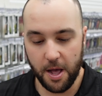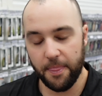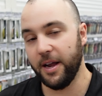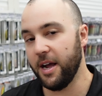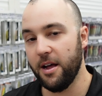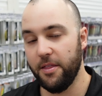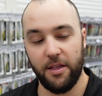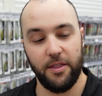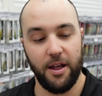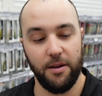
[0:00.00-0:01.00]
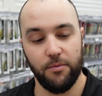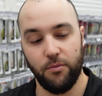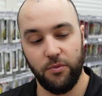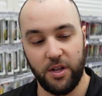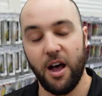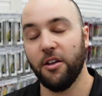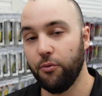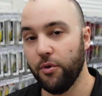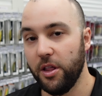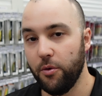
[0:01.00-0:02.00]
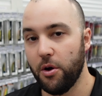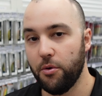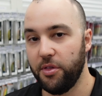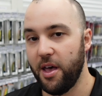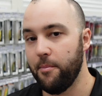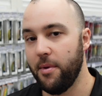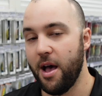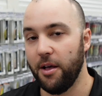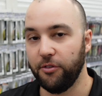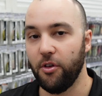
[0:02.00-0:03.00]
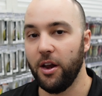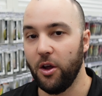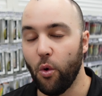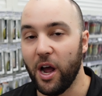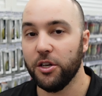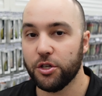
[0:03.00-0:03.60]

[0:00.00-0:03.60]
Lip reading: They cast really well with that sliding weight